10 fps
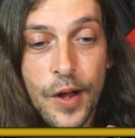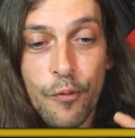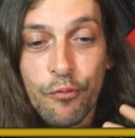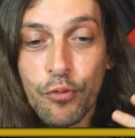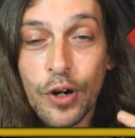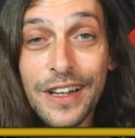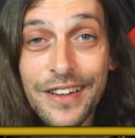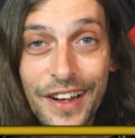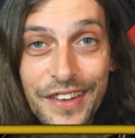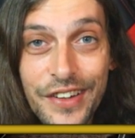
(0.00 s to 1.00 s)
Really
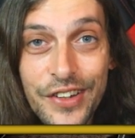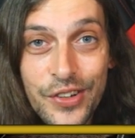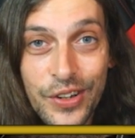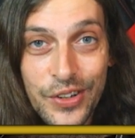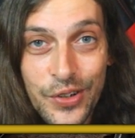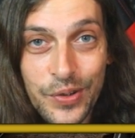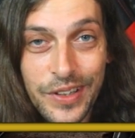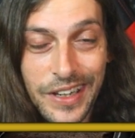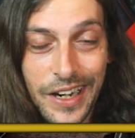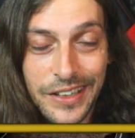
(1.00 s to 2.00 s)
nothing that you can do with the
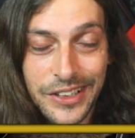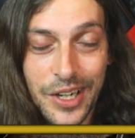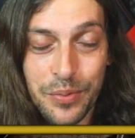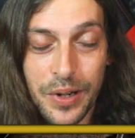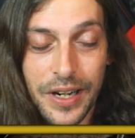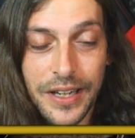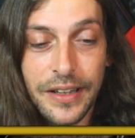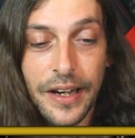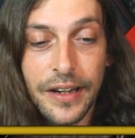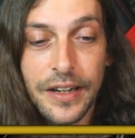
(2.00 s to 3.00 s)
cash out behind
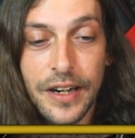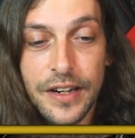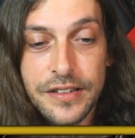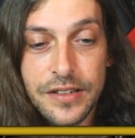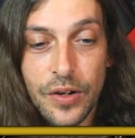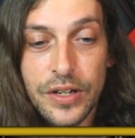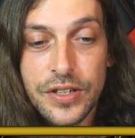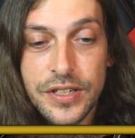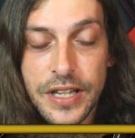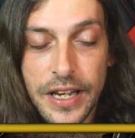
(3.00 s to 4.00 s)
that. So it
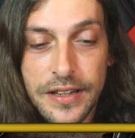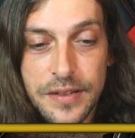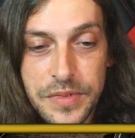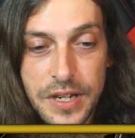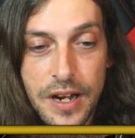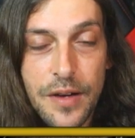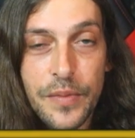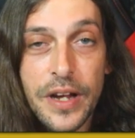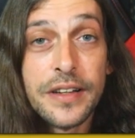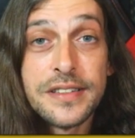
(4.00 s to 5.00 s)
just takes some time.
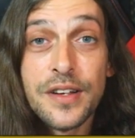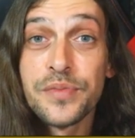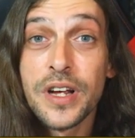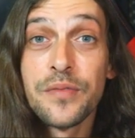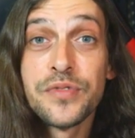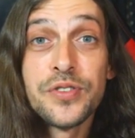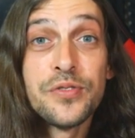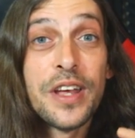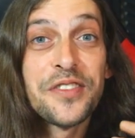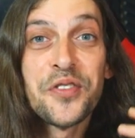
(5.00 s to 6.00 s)
And then sometimes you
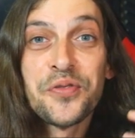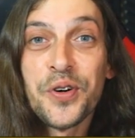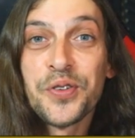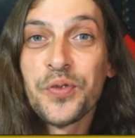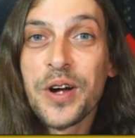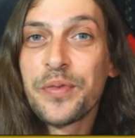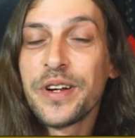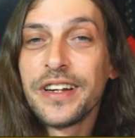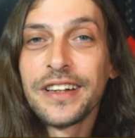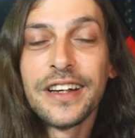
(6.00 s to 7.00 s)
get the first weapon
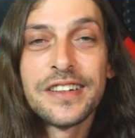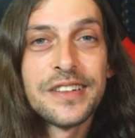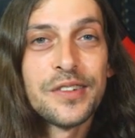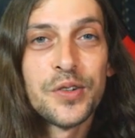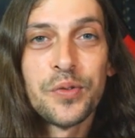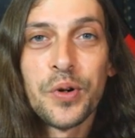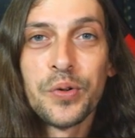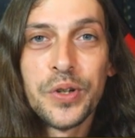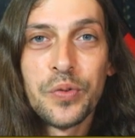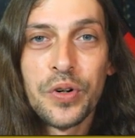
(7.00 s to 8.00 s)
and it gets the role
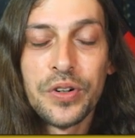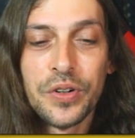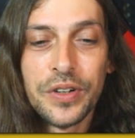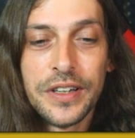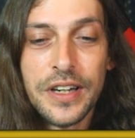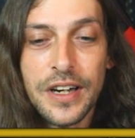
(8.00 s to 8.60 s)
you want on it.